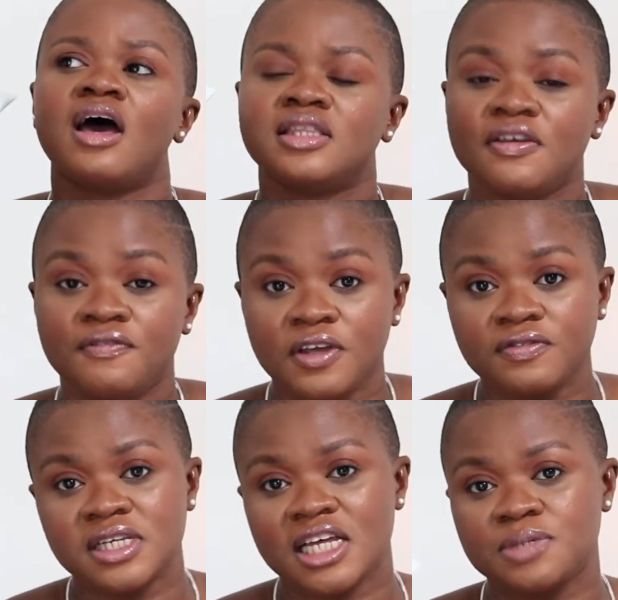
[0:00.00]
The
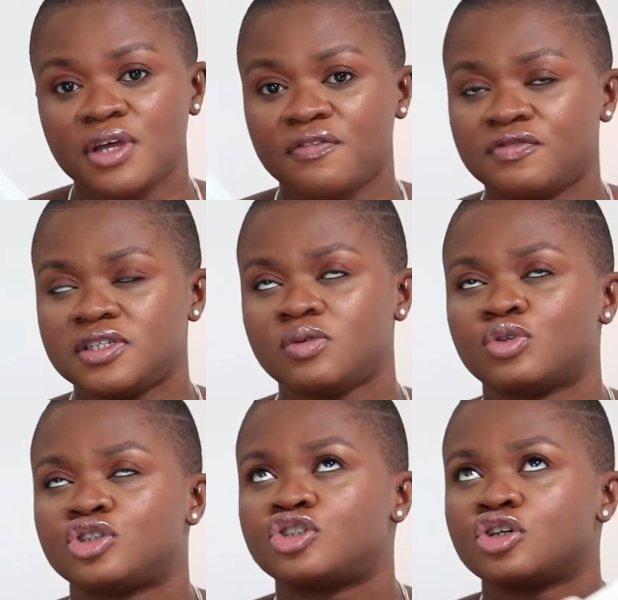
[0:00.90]
50 SPF 50
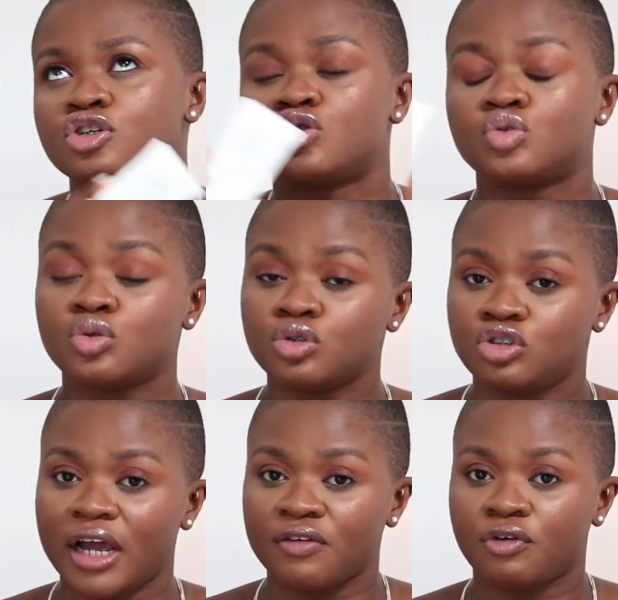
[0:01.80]
was just too
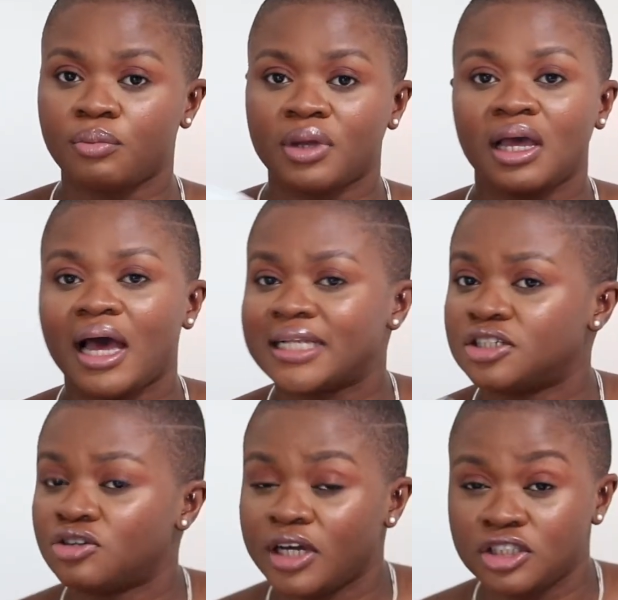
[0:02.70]
dry for me. I
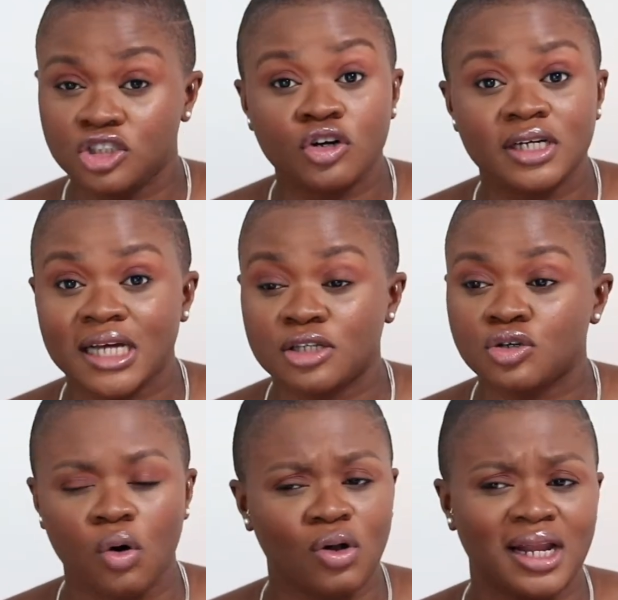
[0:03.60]
did not enjoy it at
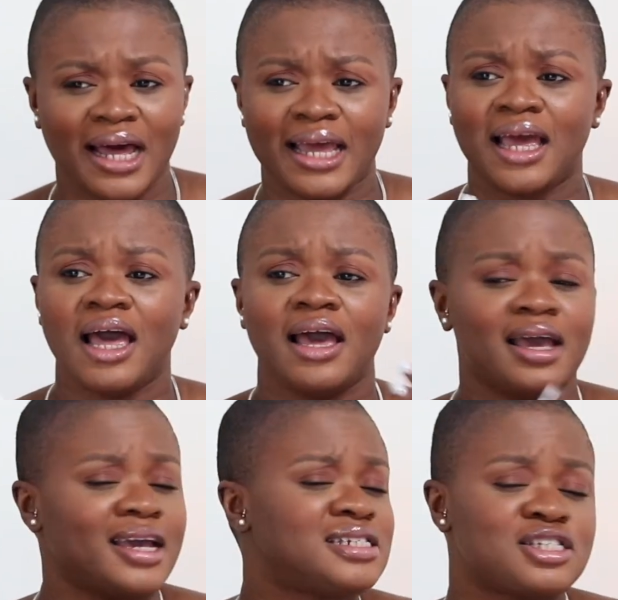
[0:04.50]
all. Like
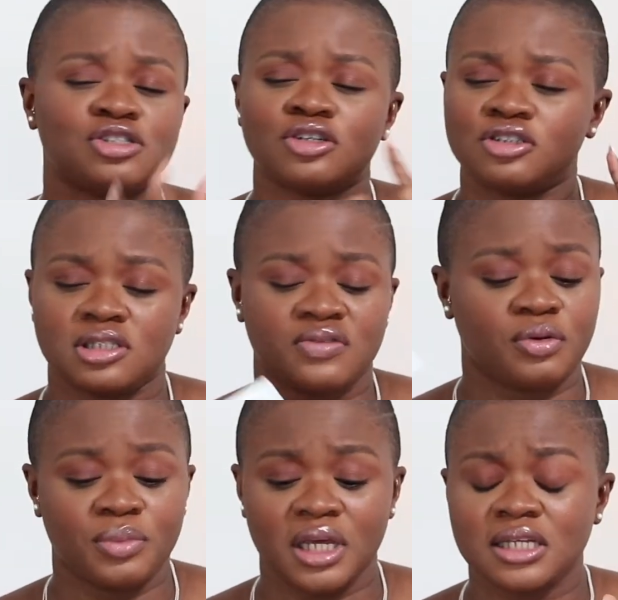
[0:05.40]
it is not just for
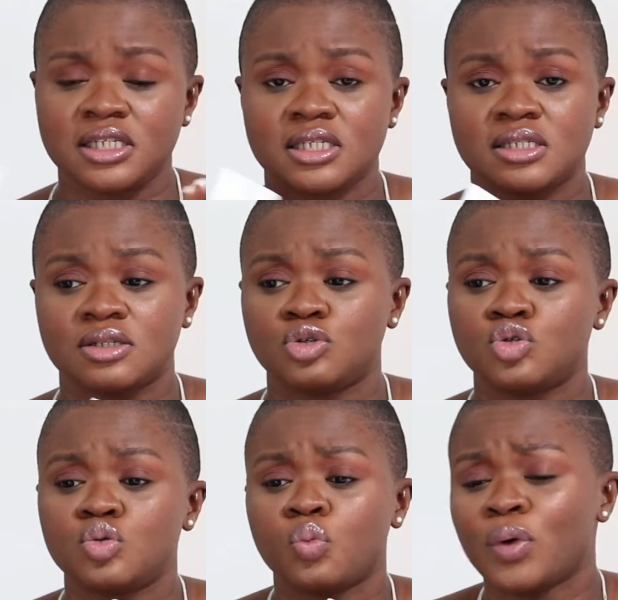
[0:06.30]
me. It is
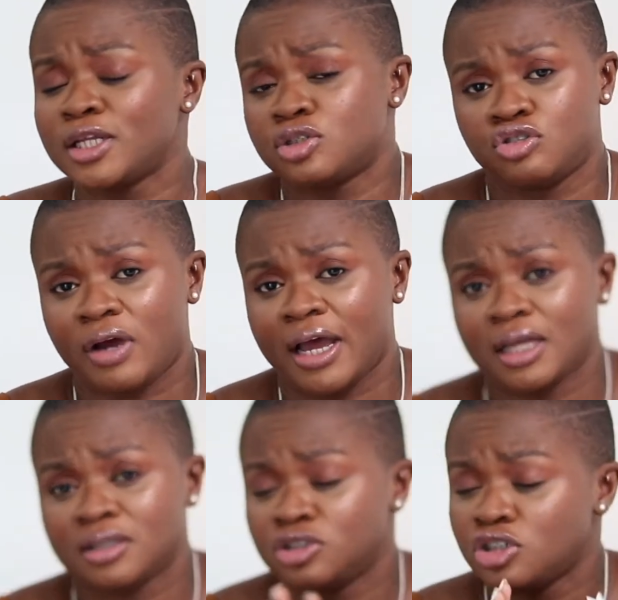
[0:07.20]
it's way too
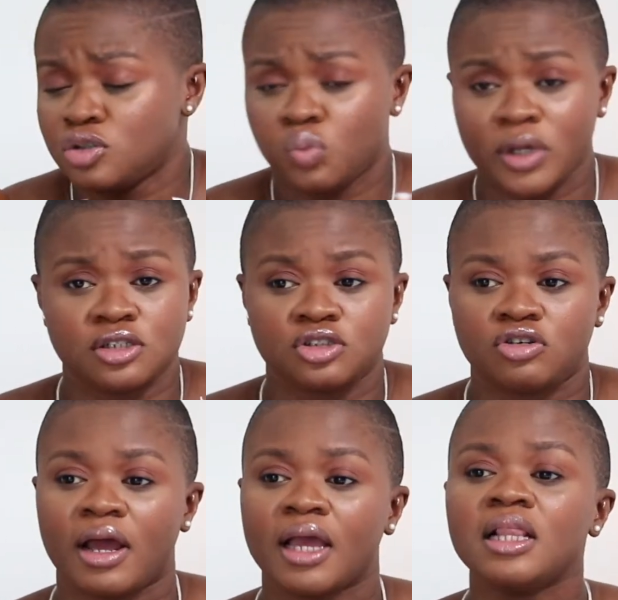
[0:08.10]
dry, just way too
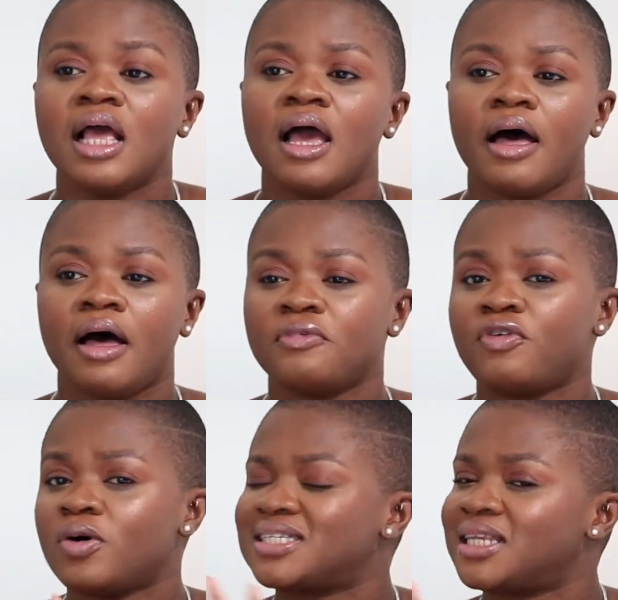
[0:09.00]
dry. Um, if
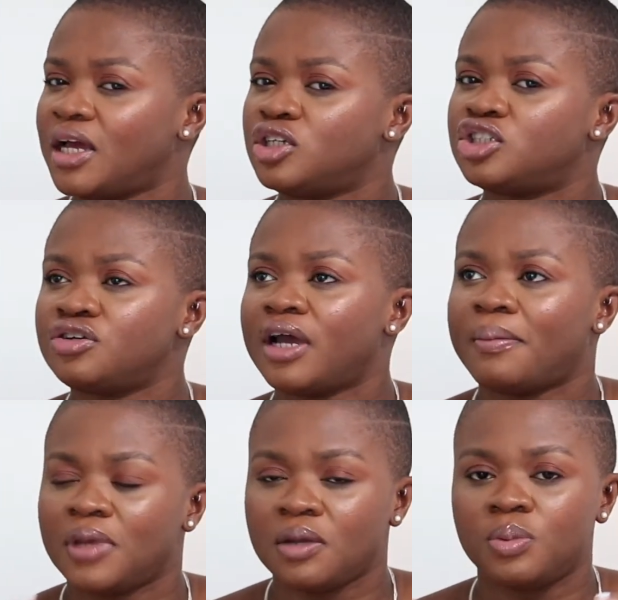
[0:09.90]
I was in Nigeria,
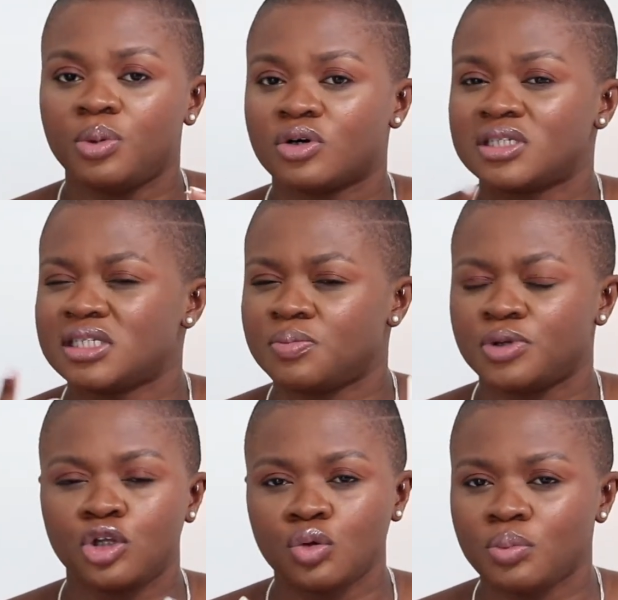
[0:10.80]
maybe because it's a bit
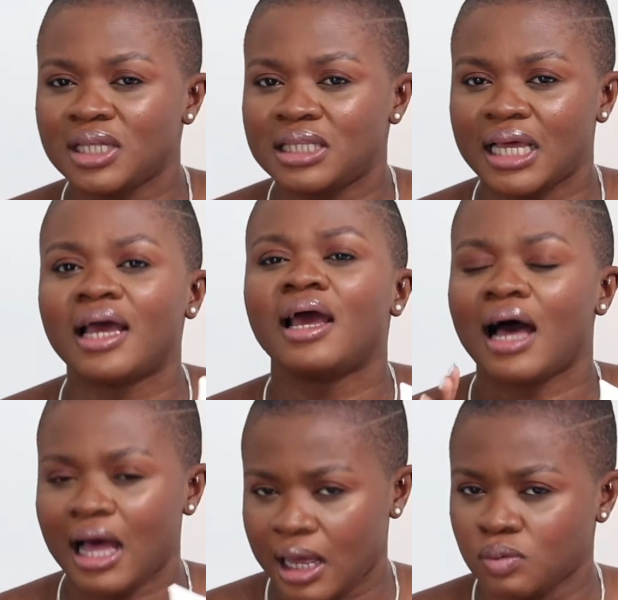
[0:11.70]
humid there,
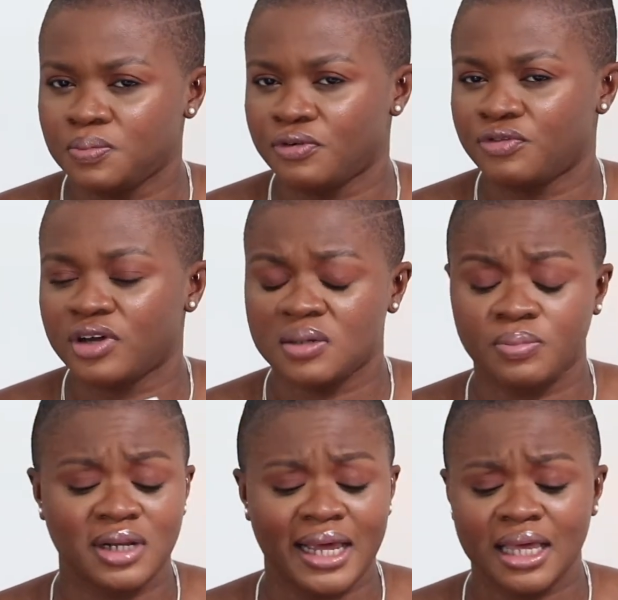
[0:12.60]
I would prefer it.
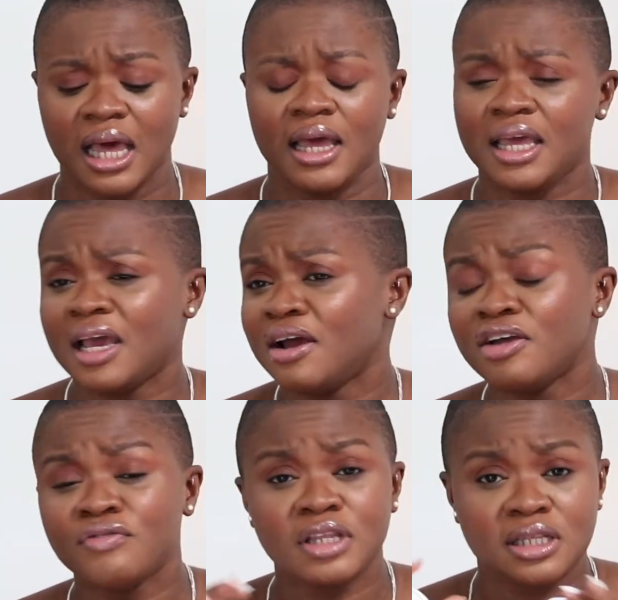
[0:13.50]
But like here,
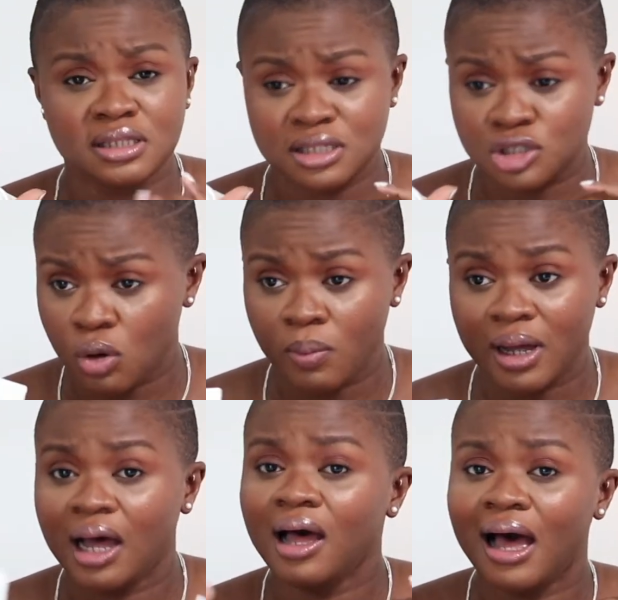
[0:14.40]
even in the
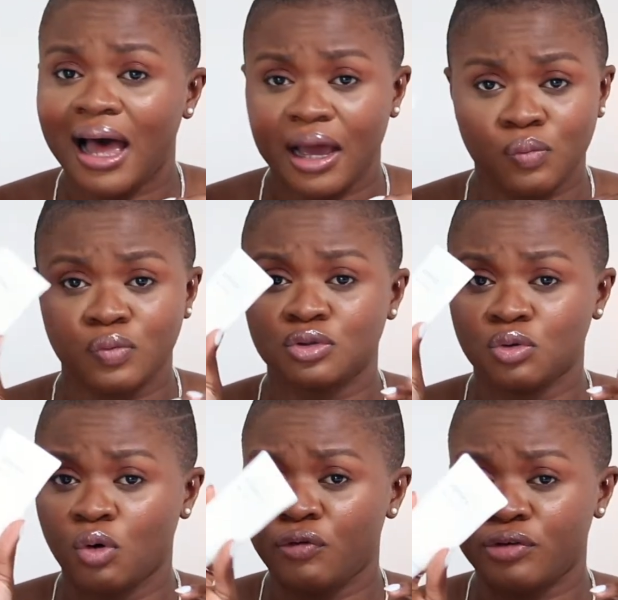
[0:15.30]
summer, I would
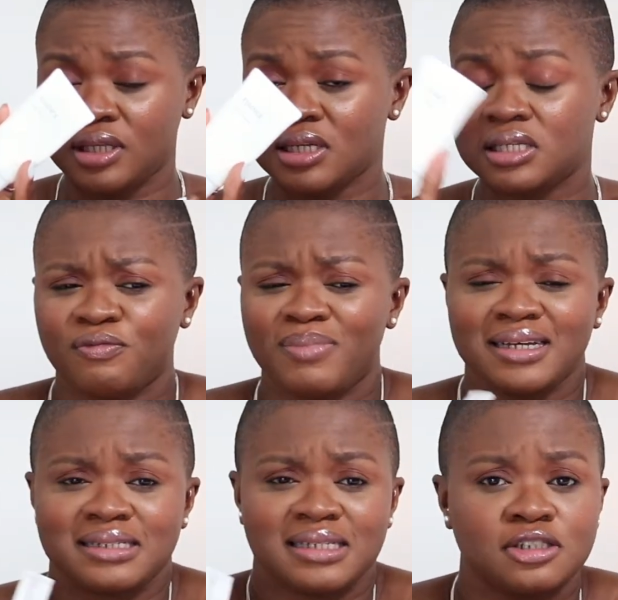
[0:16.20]
go for this. My
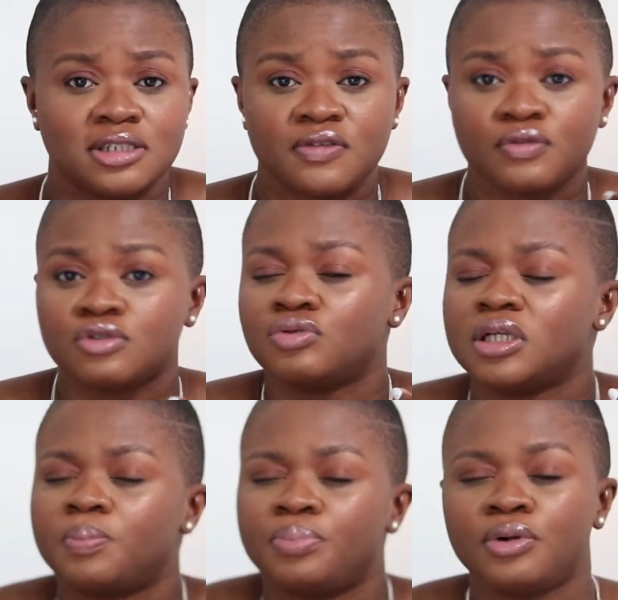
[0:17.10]
skin just feels
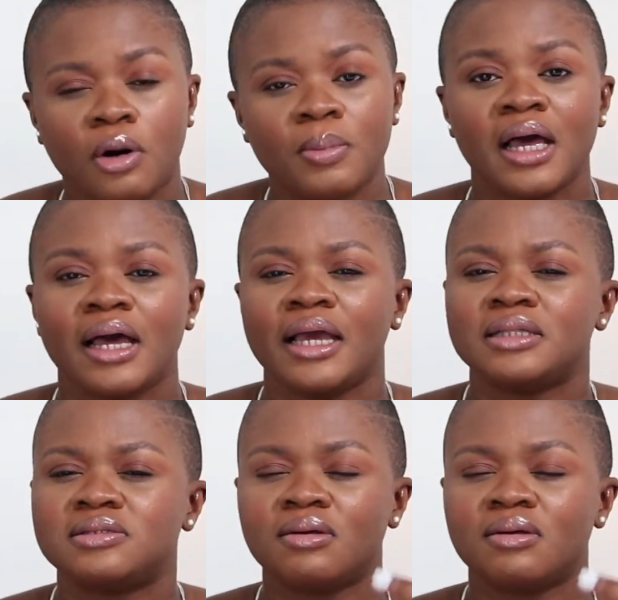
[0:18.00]
really plump. It